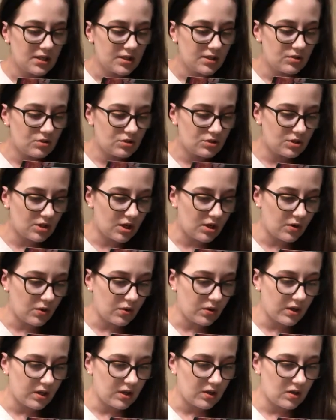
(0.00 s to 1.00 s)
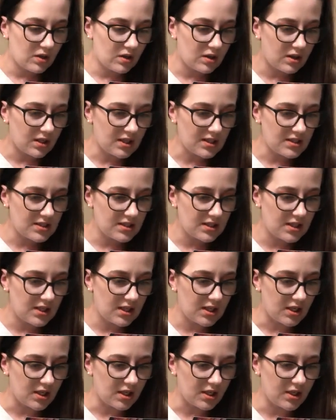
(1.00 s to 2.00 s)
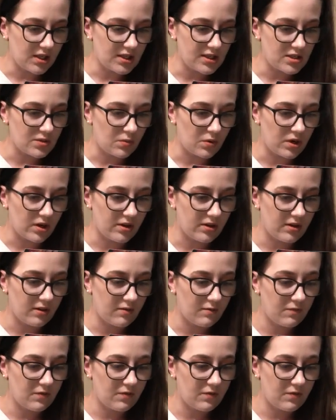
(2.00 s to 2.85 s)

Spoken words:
So this here is worth